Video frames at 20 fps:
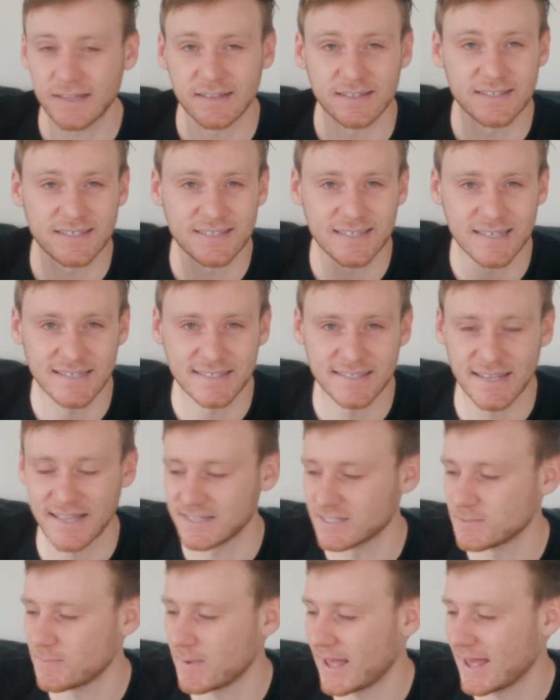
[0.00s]
the
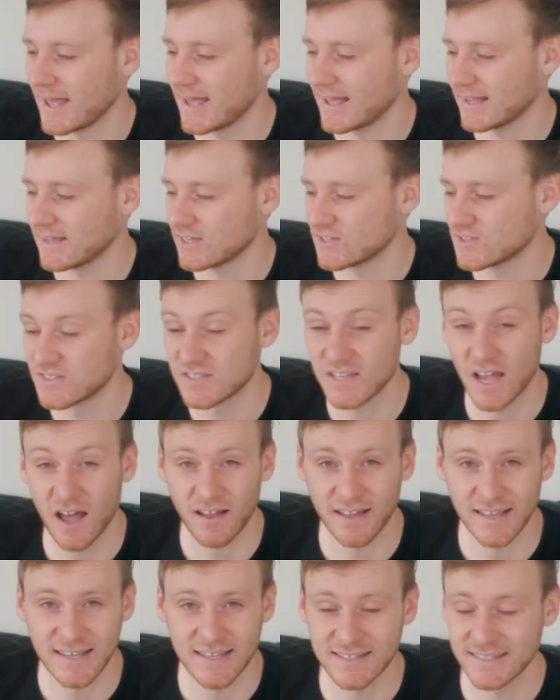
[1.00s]
C-Sense bag
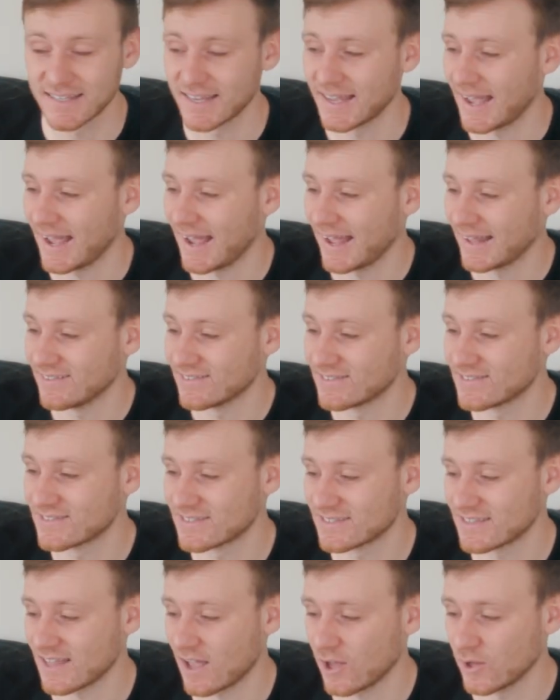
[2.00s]
size and
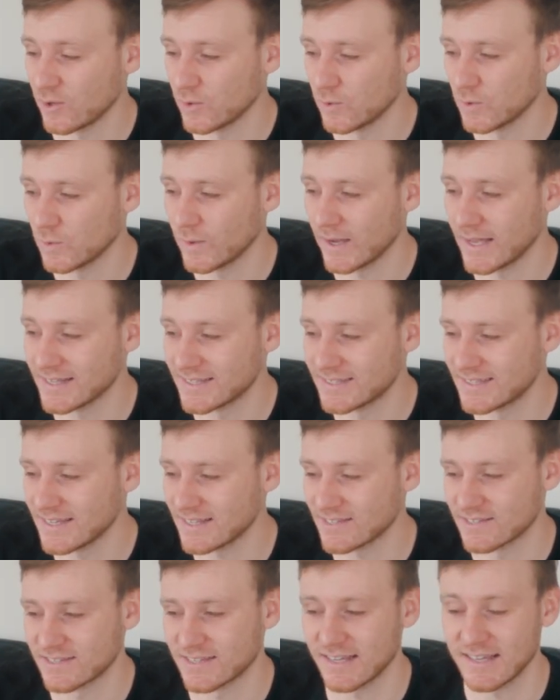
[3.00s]
style, the way it
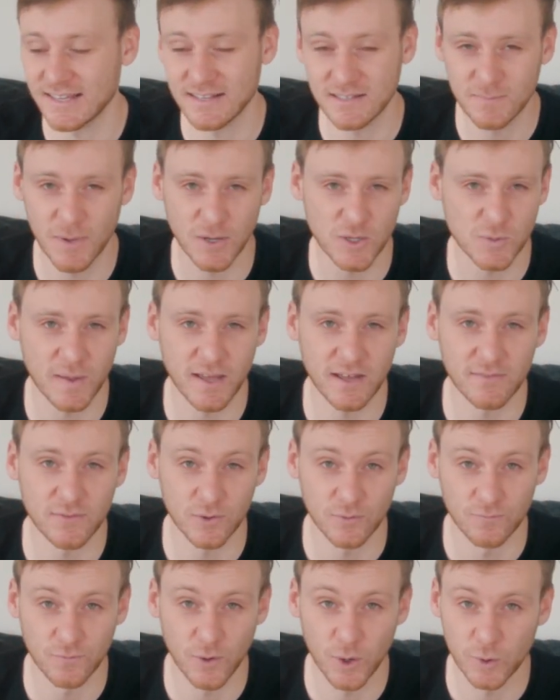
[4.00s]
sits, is much better for
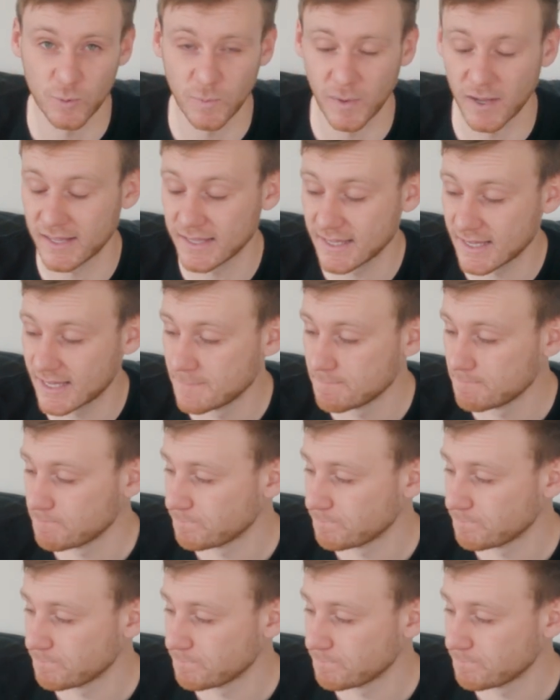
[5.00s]
a road bike.